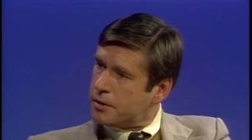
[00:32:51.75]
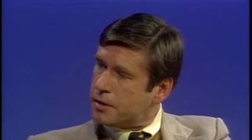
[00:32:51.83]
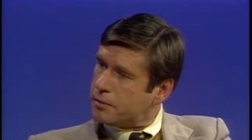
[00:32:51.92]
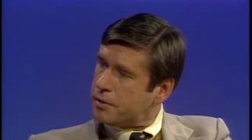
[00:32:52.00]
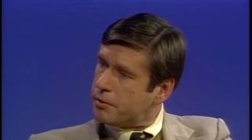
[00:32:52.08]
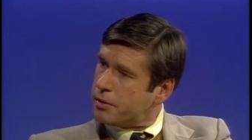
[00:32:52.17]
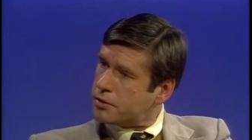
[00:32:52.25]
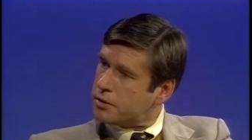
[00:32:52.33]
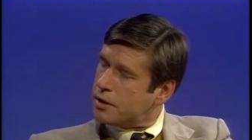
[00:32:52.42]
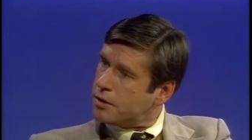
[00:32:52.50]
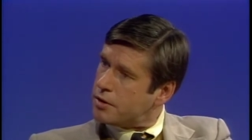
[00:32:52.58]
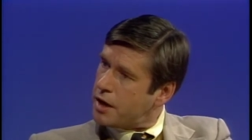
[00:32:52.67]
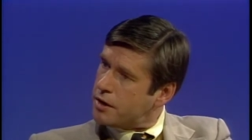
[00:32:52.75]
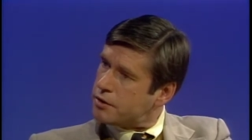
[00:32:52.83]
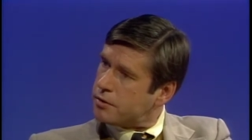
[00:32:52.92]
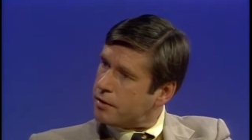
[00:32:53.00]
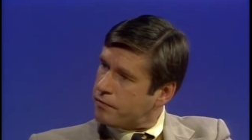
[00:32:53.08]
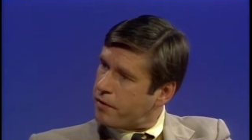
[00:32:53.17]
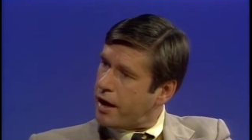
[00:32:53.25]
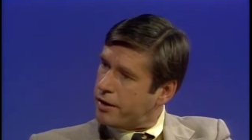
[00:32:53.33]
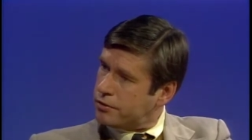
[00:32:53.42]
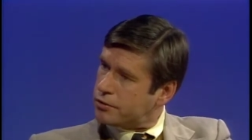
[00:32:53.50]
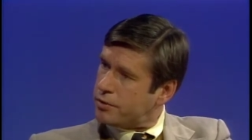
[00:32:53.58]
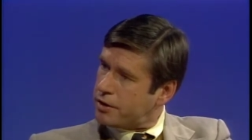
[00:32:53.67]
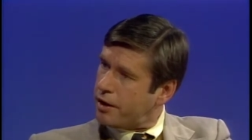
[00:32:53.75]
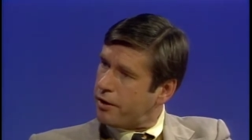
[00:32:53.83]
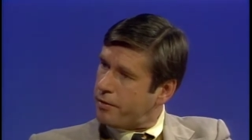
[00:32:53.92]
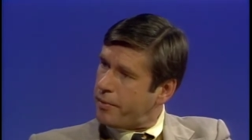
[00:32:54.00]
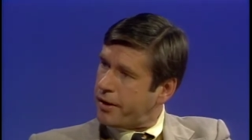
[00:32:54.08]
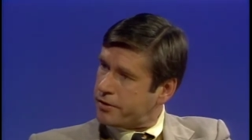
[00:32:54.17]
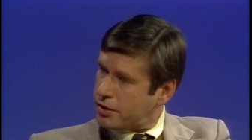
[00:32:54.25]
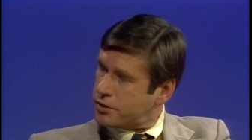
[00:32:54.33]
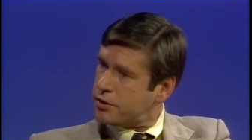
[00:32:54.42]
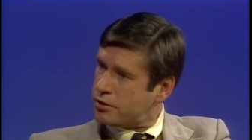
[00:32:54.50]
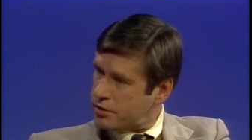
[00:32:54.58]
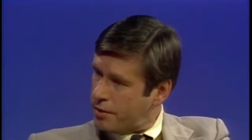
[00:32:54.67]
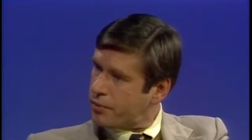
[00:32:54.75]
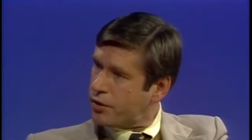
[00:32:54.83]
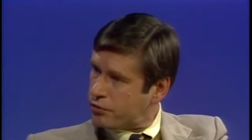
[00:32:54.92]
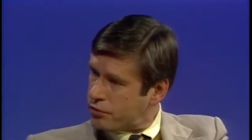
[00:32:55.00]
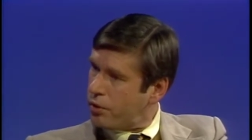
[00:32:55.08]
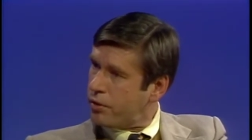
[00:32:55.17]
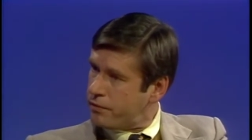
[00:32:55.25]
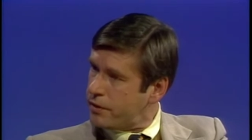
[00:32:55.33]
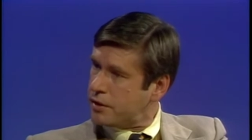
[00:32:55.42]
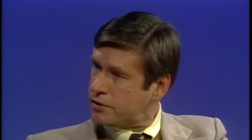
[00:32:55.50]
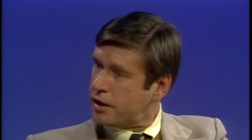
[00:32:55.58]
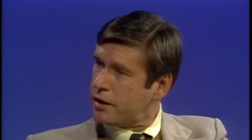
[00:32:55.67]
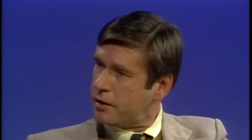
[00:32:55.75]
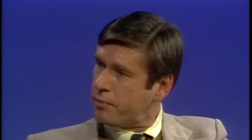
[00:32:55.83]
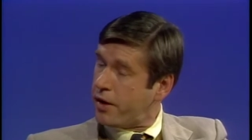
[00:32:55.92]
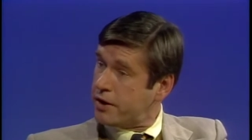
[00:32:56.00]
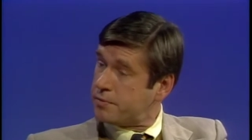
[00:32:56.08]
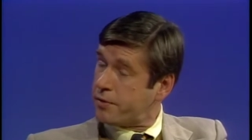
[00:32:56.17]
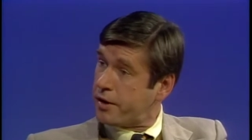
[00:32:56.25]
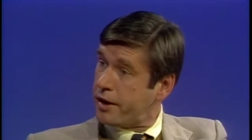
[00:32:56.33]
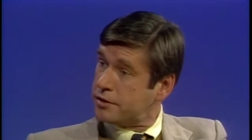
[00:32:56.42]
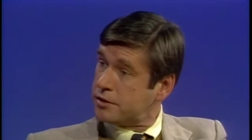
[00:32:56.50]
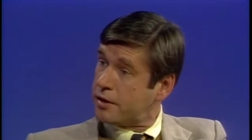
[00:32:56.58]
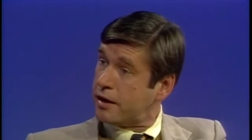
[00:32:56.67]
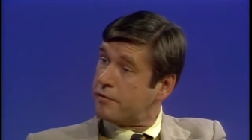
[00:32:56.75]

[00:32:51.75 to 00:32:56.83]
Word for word: and we risk endangering values we care about, such as some control of the executive branch by the legislature.